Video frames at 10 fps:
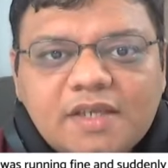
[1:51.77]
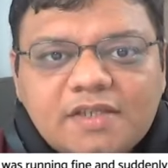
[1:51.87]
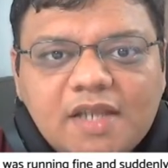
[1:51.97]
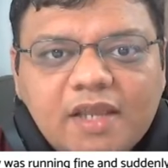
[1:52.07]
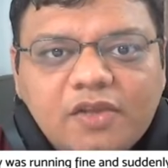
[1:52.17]

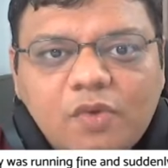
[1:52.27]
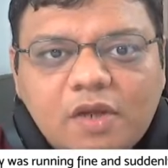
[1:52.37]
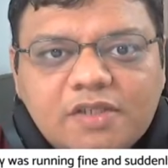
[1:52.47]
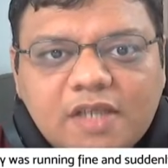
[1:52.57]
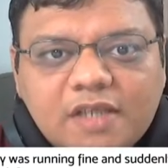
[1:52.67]
It's like you are
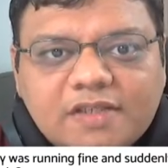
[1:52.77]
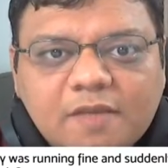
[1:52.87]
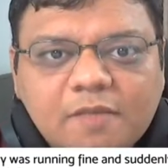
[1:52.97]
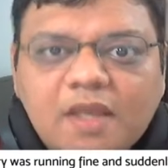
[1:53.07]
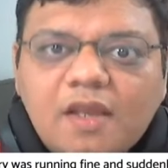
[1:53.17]
just
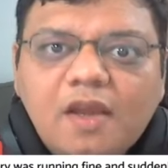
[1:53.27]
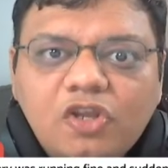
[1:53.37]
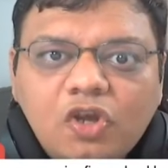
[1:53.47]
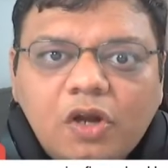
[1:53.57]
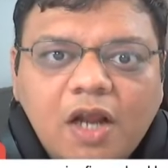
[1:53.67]
asking me,
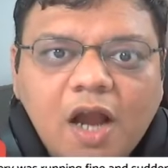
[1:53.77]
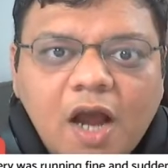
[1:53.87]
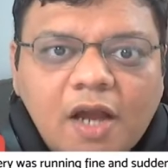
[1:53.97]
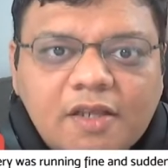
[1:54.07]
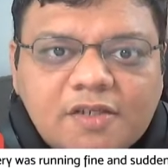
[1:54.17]
your
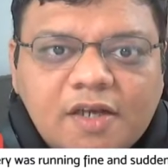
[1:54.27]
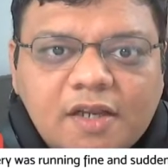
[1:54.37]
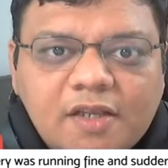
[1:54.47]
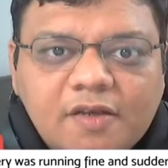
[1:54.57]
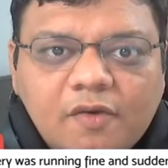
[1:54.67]
car is
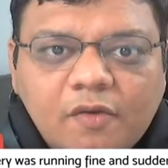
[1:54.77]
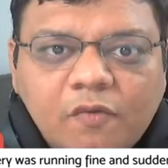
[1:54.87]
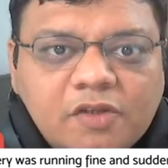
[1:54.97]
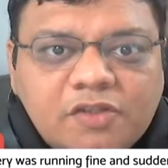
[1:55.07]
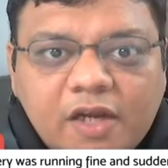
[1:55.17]

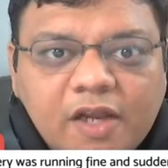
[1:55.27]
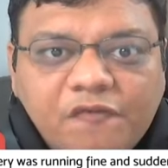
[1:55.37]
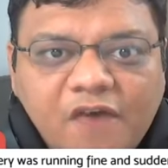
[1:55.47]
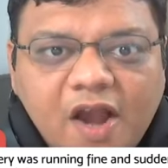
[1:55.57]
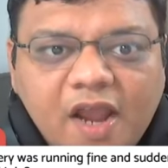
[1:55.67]
was running
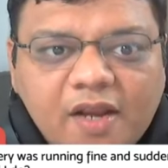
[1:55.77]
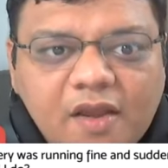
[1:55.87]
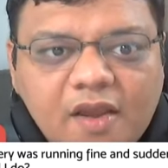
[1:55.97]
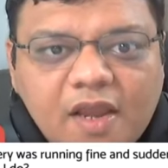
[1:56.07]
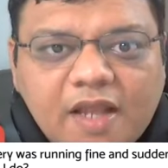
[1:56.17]
fine
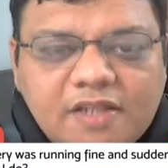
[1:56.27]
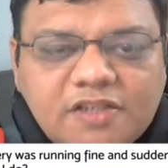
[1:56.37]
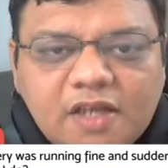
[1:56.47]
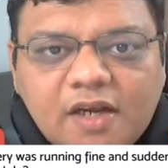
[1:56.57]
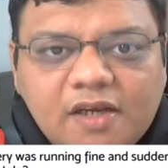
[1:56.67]
and
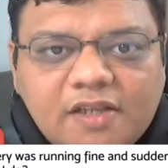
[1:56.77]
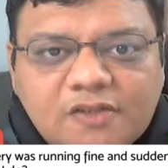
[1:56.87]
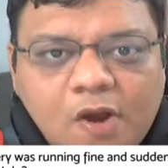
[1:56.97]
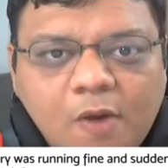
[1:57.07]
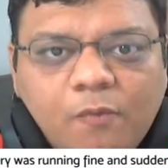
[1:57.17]
suddenly
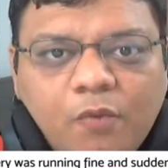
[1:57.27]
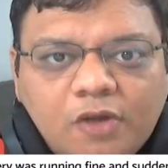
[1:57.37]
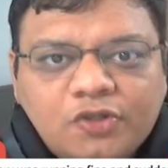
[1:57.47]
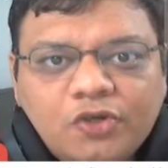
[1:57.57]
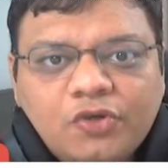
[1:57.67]
stop. What
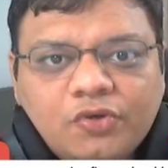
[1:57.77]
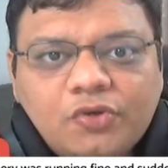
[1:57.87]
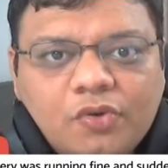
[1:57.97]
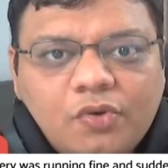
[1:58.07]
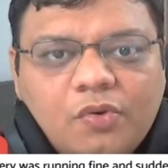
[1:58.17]
should you
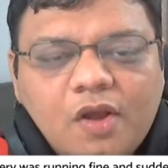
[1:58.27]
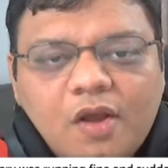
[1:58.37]
do?